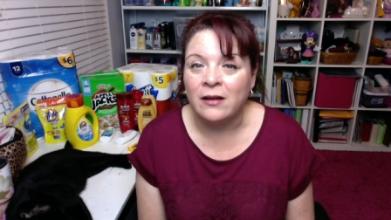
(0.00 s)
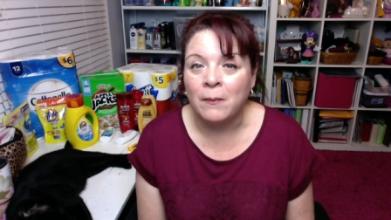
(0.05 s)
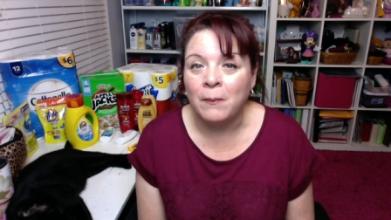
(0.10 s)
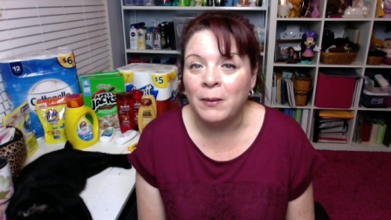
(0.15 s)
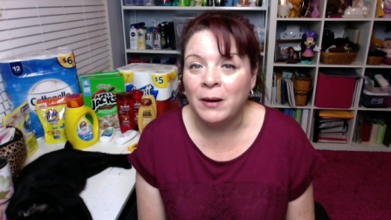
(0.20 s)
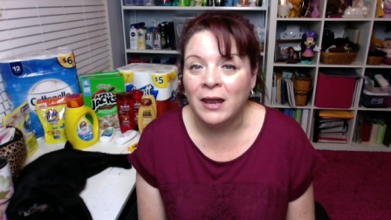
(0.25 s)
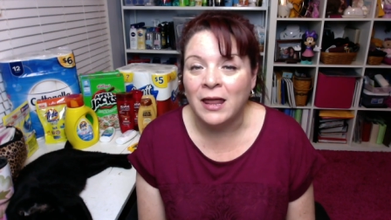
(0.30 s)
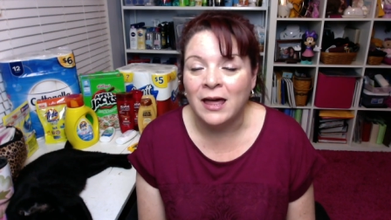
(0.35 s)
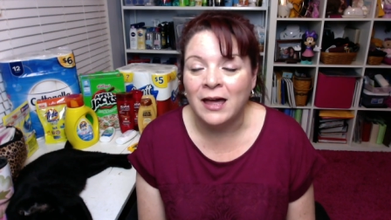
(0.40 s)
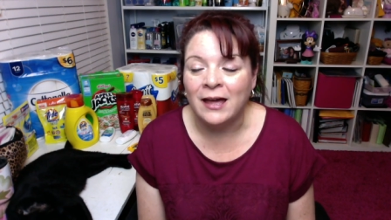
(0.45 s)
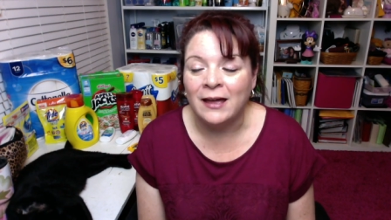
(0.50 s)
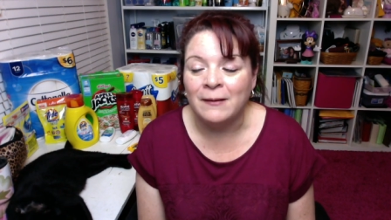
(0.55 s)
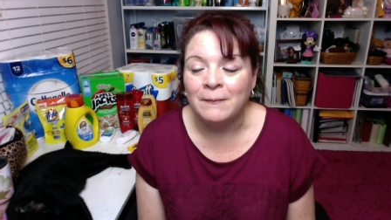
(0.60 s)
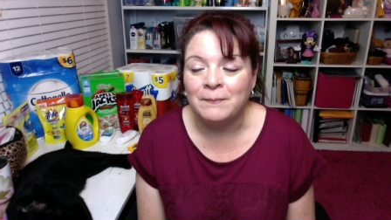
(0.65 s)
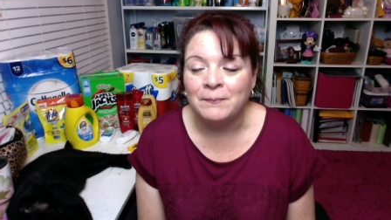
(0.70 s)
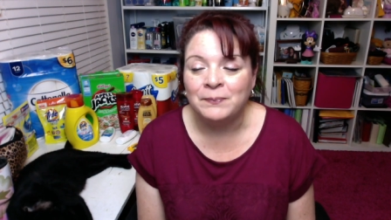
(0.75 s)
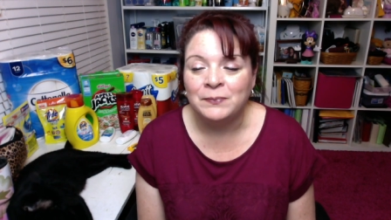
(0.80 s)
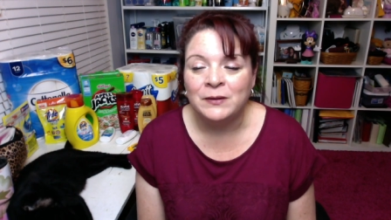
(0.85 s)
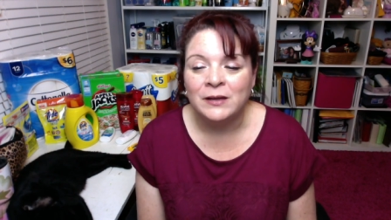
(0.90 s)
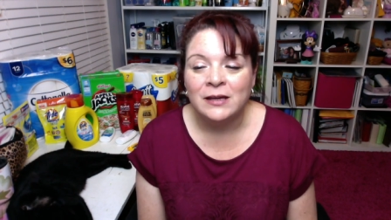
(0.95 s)
apply.
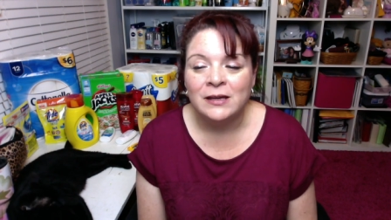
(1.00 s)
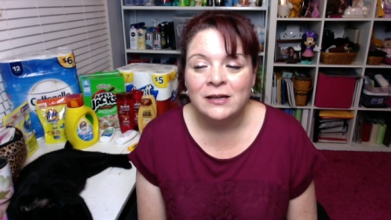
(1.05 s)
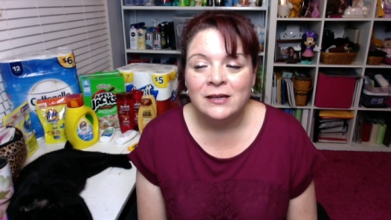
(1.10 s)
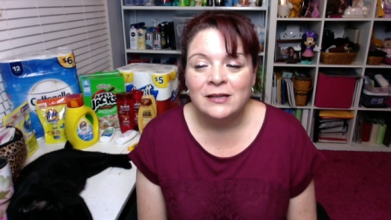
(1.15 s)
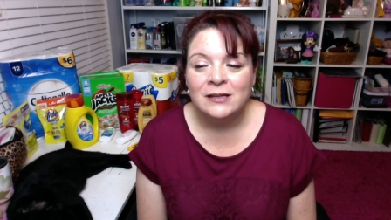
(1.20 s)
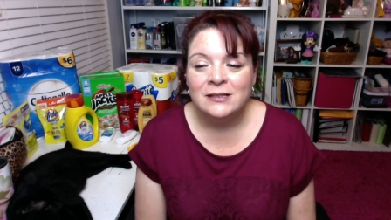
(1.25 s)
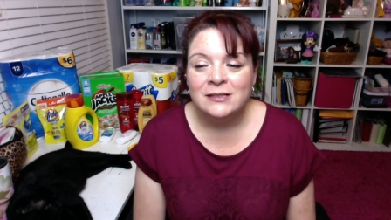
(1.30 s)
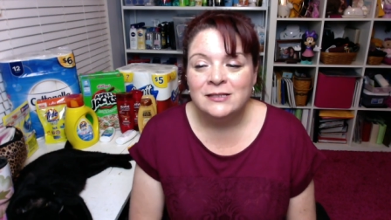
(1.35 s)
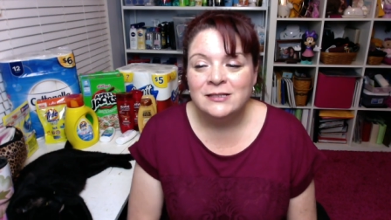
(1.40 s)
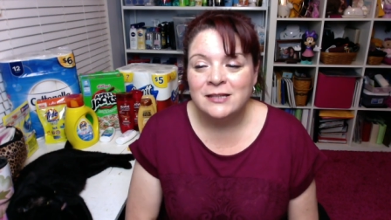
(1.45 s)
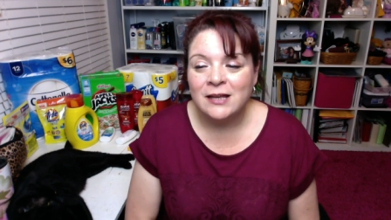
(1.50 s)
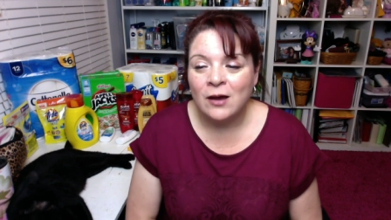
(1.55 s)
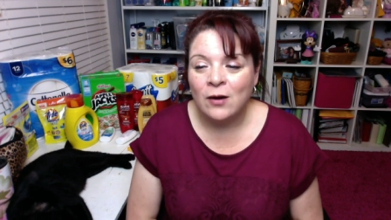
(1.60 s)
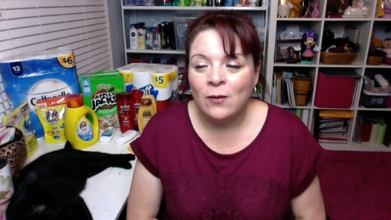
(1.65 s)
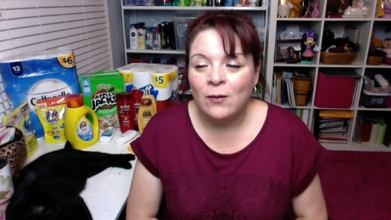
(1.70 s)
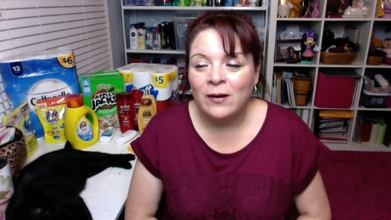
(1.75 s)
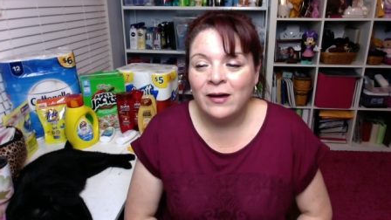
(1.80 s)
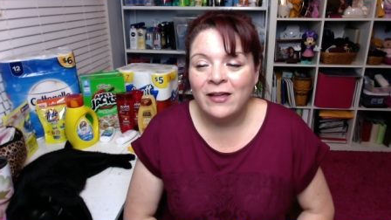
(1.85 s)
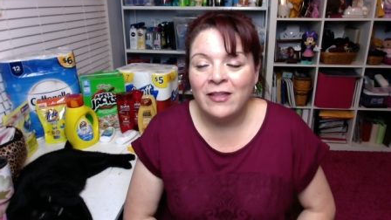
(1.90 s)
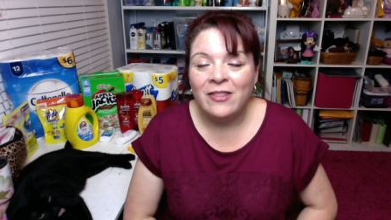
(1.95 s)

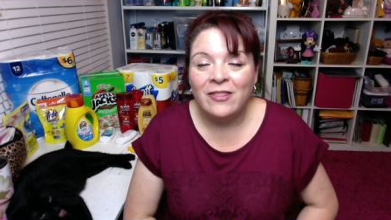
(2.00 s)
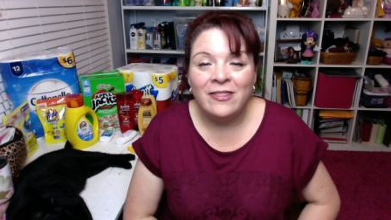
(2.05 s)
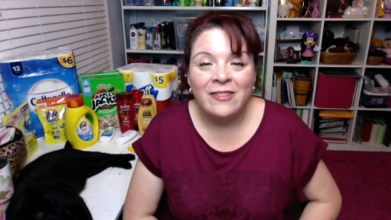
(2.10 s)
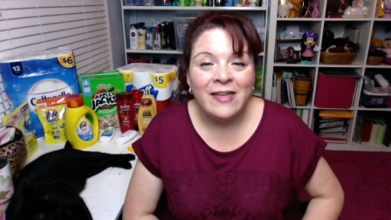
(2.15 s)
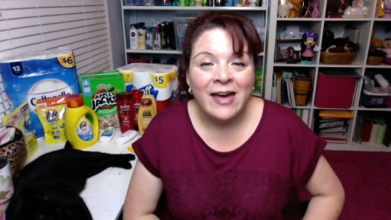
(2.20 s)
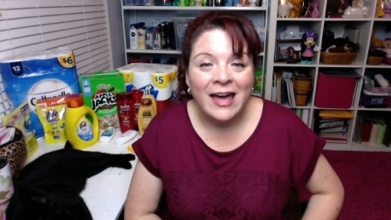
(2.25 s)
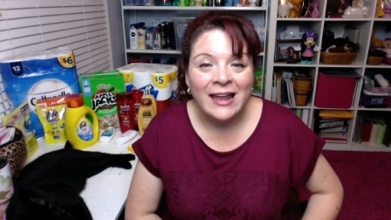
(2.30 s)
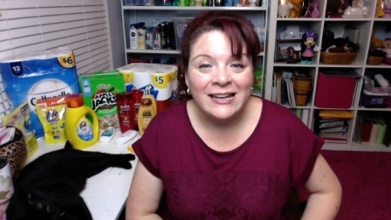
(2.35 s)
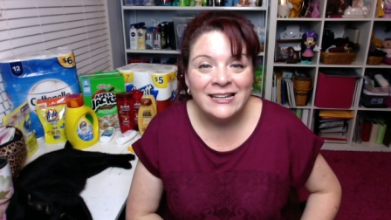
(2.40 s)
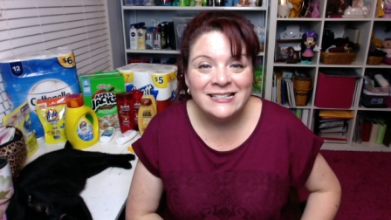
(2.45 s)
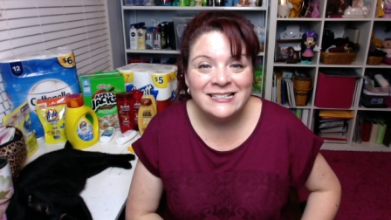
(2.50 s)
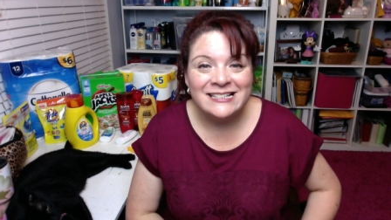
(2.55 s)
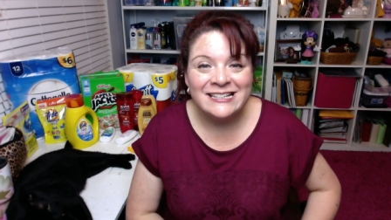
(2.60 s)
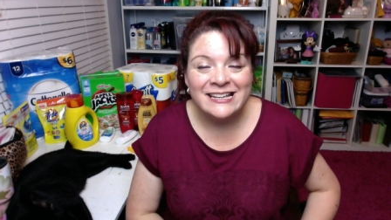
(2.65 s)
So that is